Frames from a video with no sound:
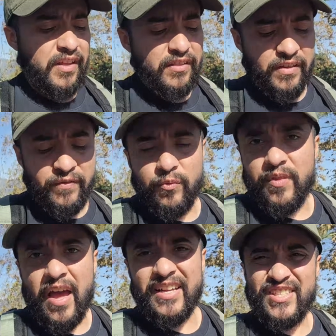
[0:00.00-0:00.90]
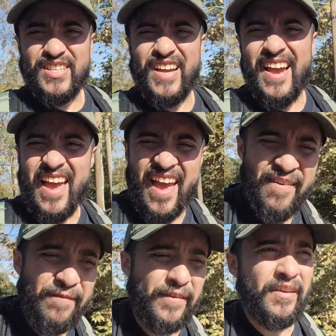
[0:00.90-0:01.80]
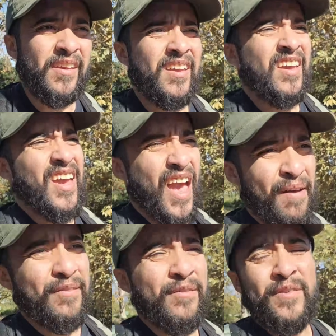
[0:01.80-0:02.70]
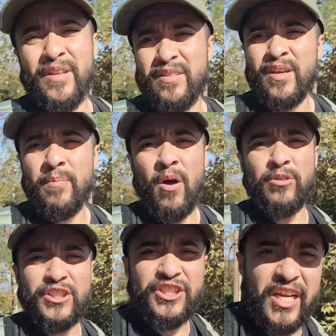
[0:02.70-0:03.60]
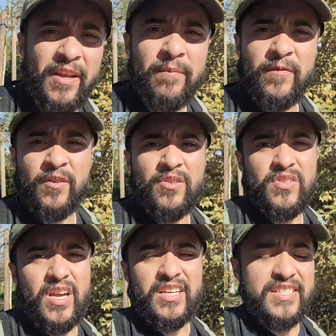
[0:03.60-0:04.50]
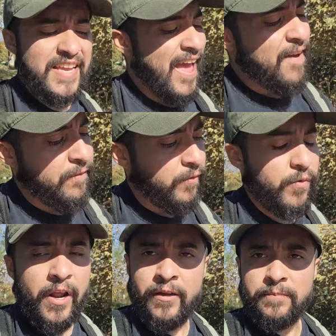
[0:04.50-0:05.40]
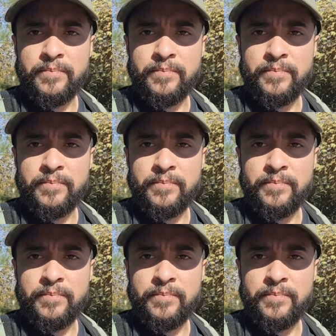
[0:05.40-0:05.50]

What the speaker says: I lived with that. It's a heavy feeling. Think about what shame feels like. It's heavy, right?